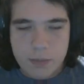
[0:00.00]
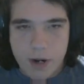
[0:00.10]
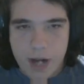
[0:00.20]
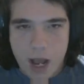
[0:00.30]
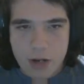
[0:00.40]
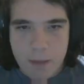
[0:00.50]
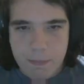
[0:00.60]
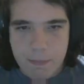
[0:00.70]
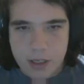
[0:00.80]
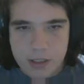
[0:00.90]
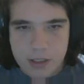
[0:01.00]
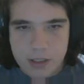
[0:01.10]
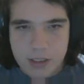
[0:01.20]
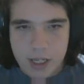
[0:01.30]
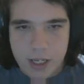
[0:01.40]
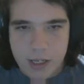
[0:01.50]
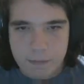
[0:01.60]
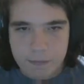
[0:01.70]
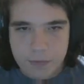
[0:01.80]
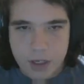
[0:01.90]
spread out yet because
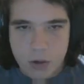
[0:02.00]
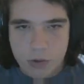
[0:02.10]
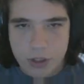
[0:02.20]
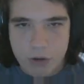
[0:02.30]
it can only